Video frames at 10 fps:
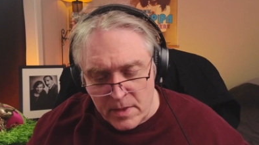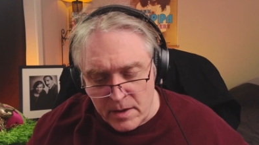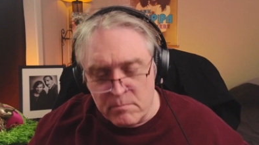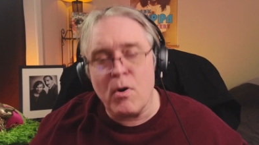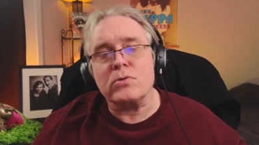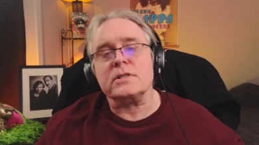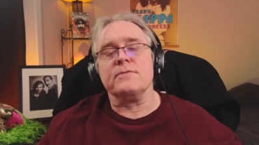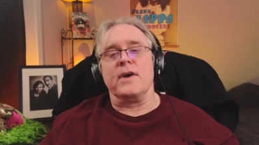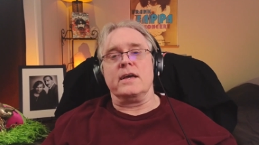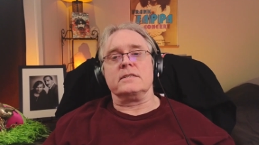
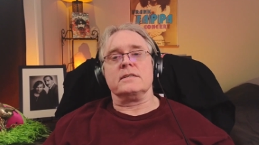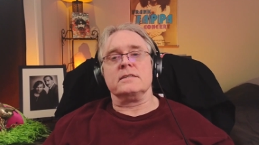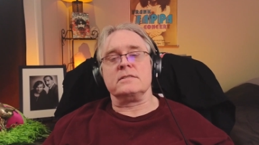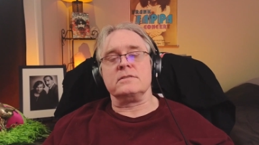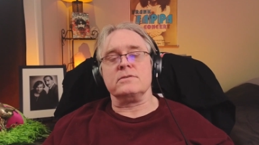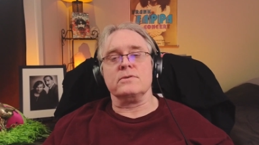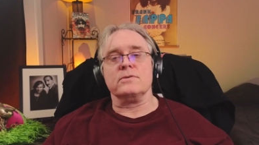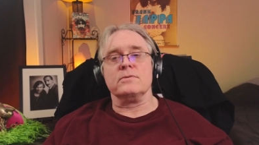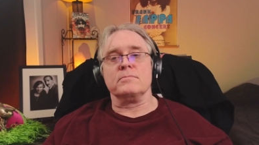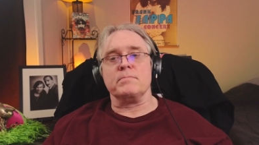motivated
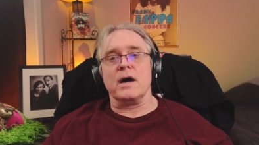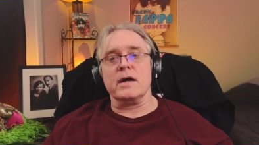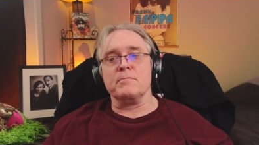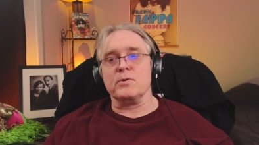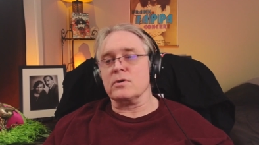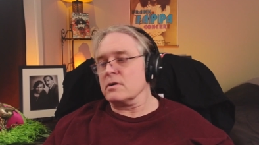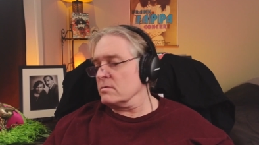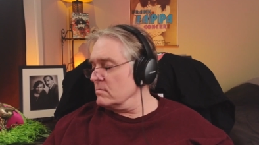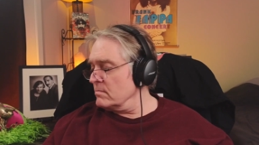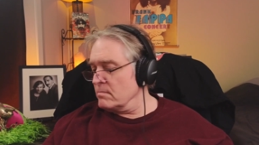to buy a book
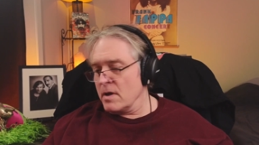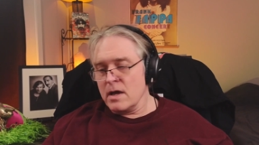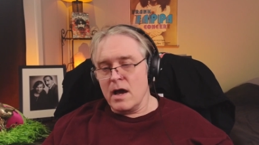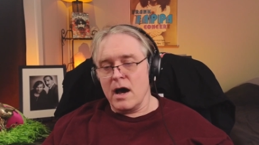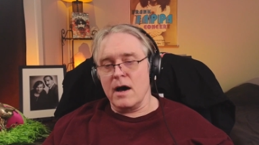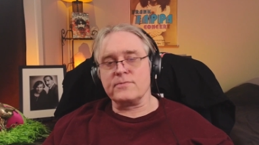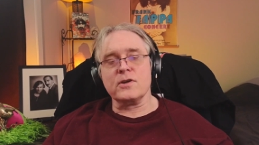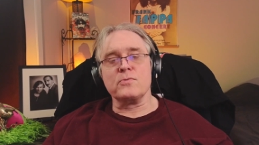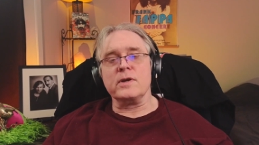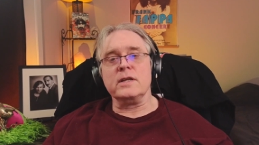
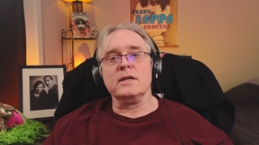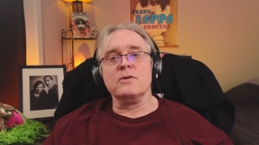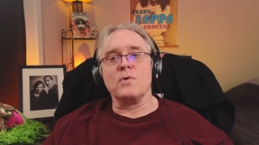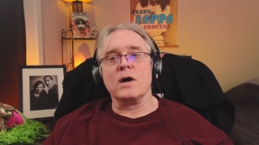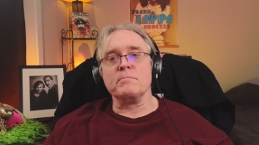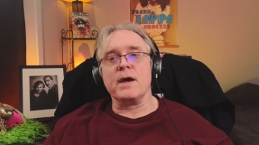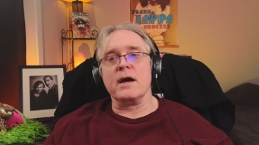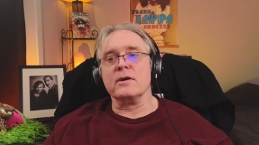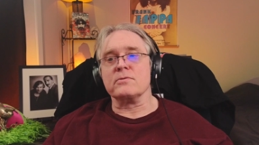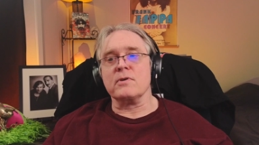after reading one
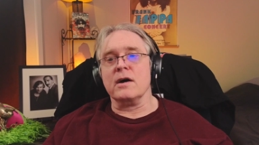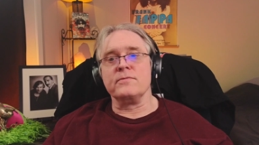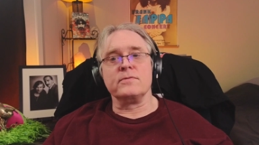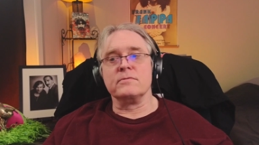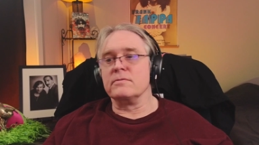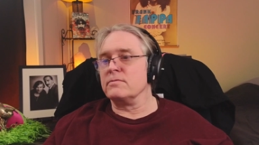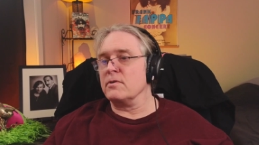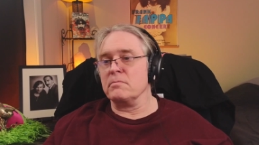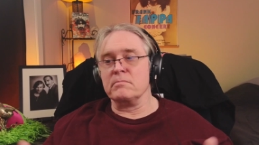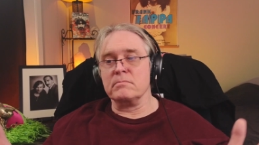paragraph
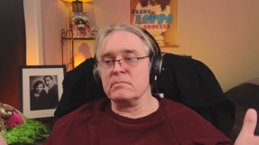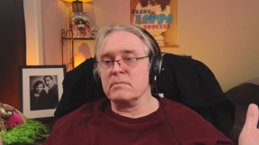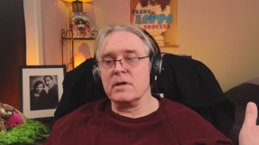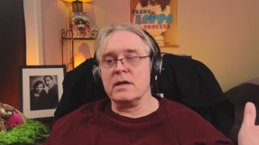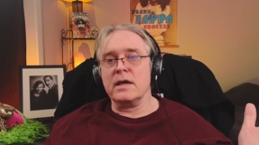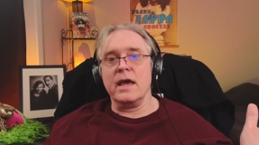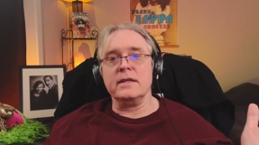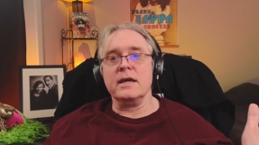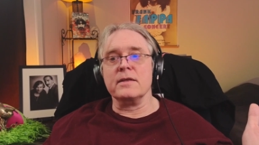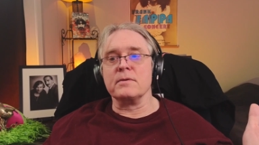from
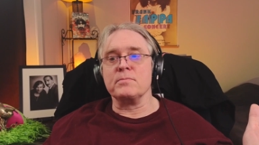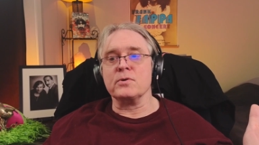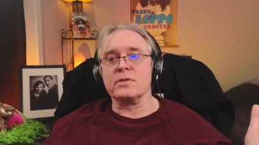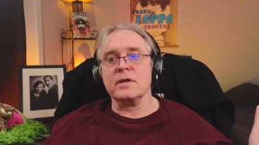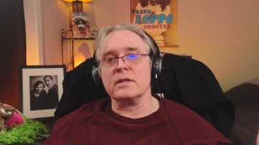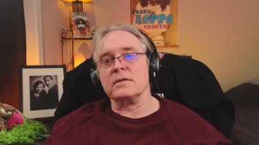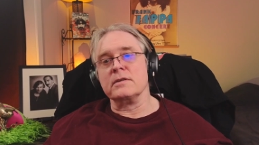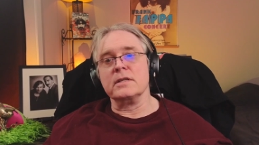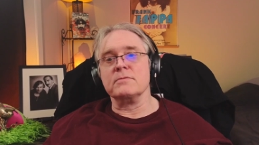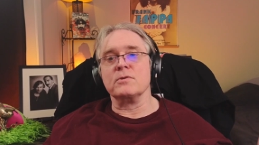any other book that
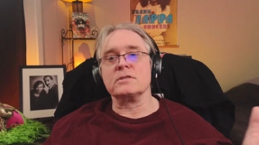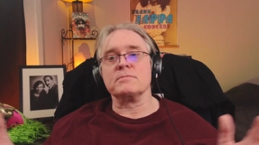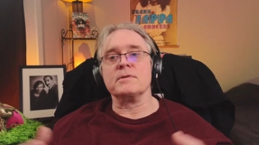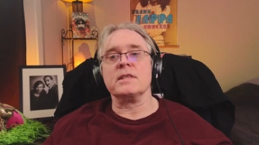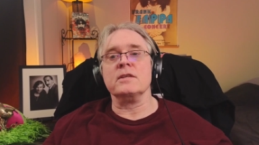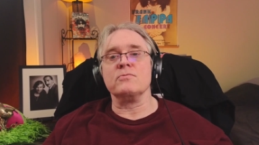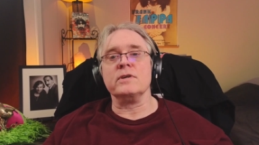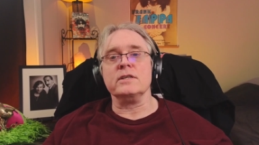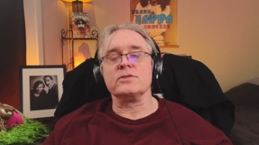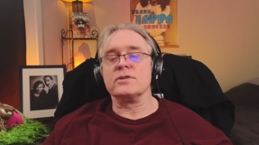it was within
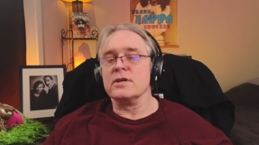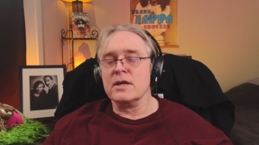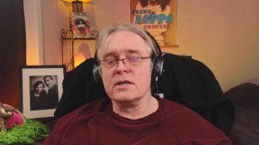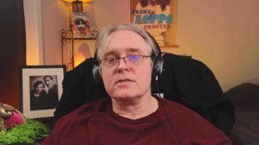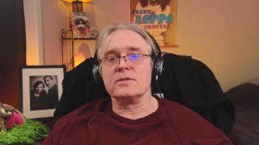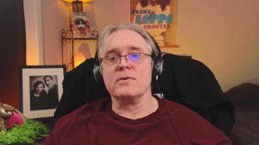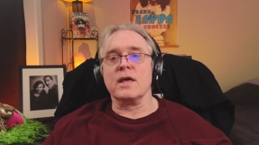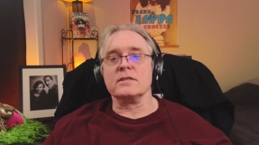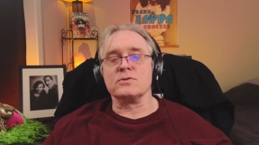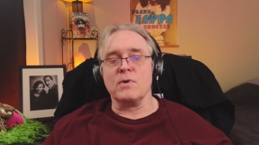reach. So
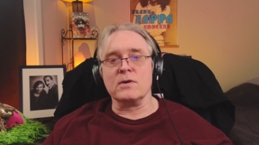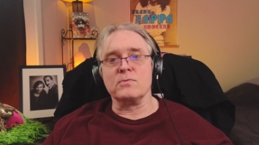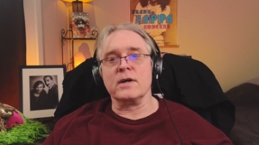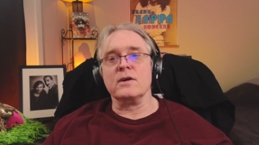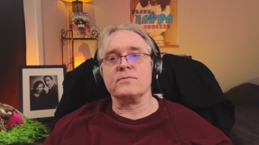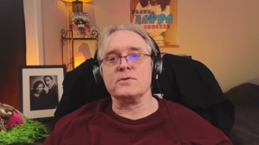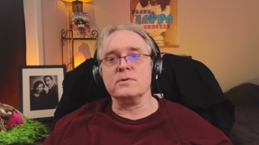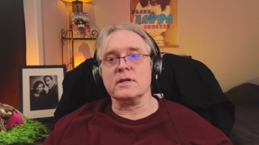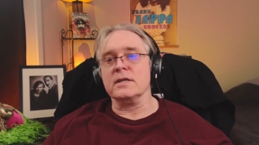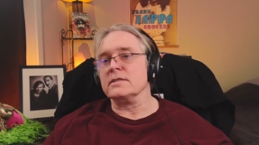that's one way of
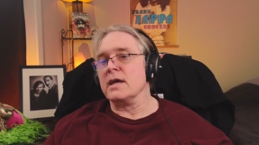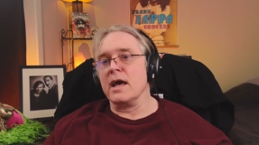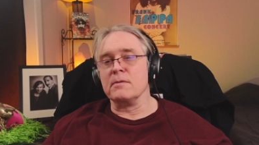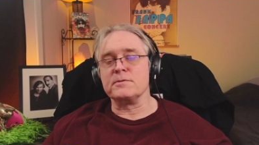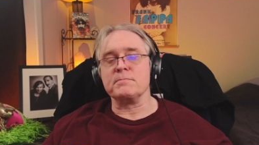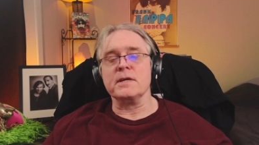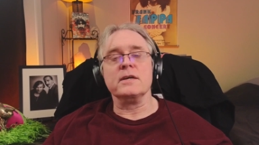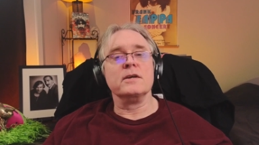doing it. Helps me.